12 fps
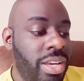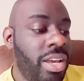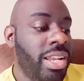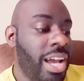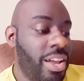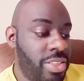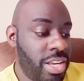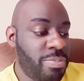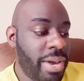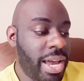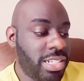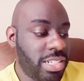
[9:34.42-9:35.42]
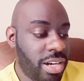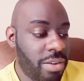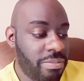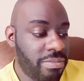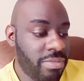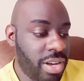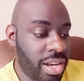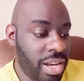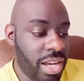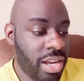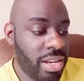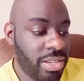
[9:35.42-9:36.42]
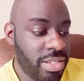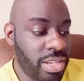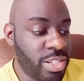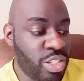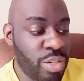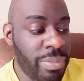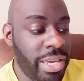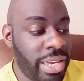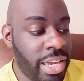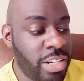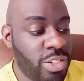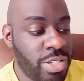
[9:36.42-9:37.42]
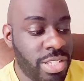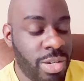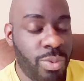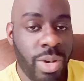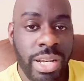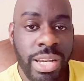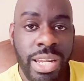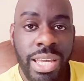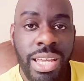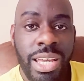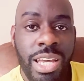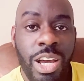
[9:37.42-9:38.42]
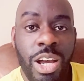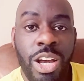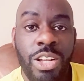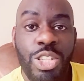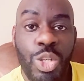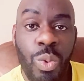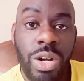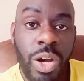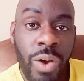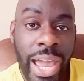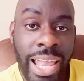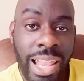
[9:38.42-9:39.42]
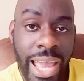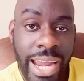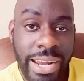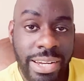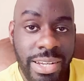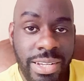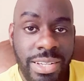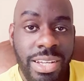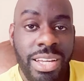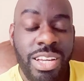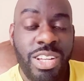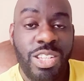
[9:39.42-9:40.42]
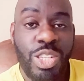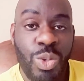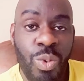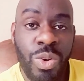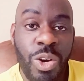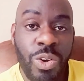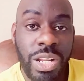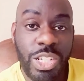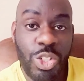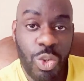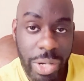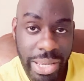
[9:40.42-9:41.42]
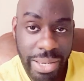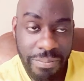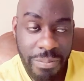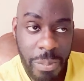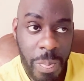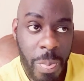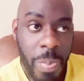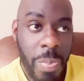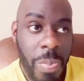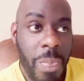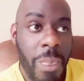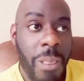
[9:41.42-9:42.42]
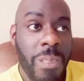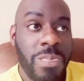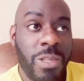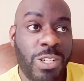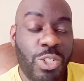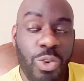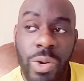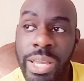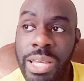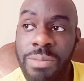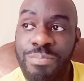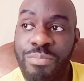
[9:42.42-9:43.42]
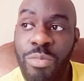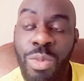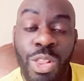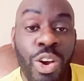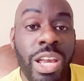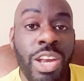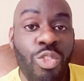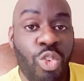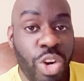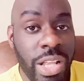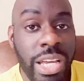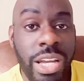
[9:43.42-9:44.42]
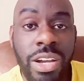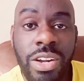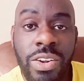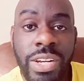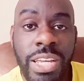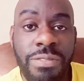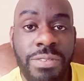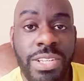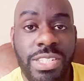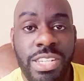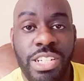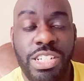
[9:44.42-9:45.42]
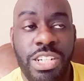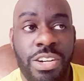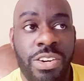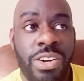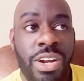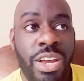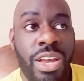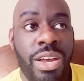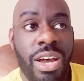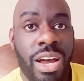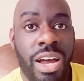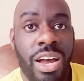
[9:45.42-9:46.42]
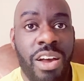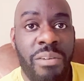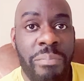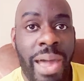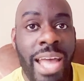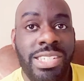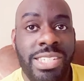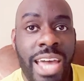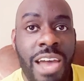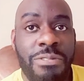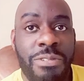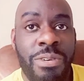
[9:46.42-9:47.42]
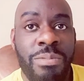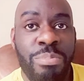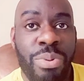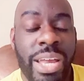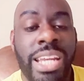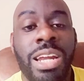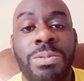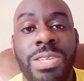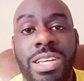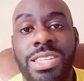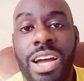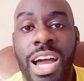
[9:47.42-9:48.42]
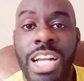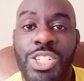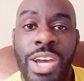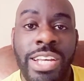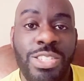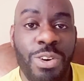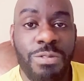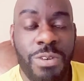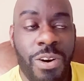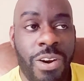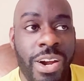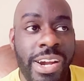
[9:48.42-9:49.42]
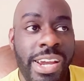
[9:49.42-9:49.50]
Now this matchup, it should be an interesting one. 2-0 Atlanta, 2-0 Detroit. Detroit looking really good on defense this year. Matt Stafford playing up to his contract so far.